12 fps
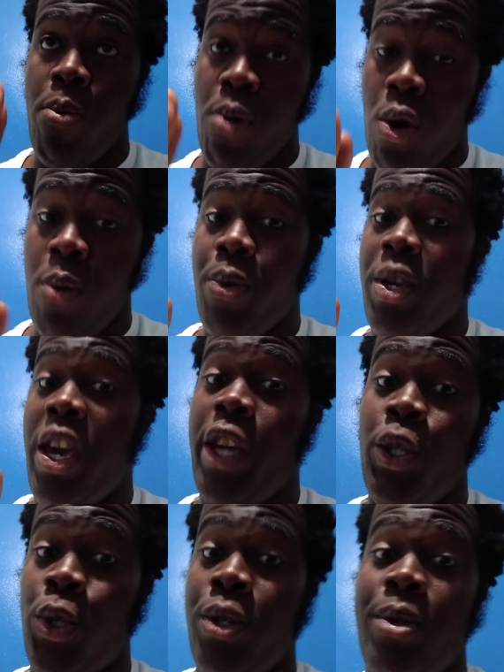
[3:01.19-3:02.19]

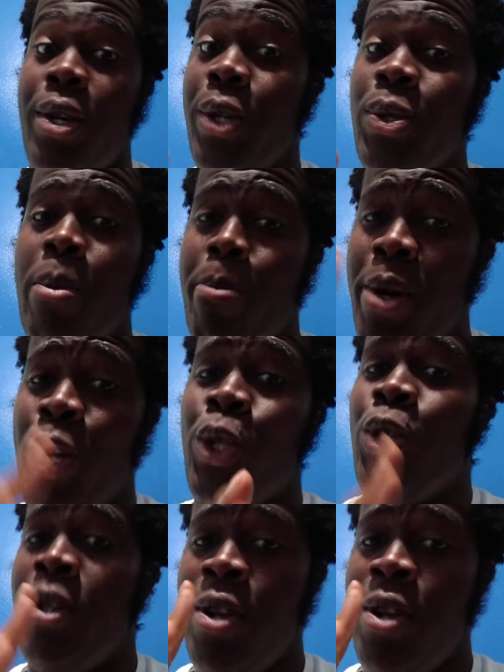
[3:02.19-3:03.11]
appropriation is a bunch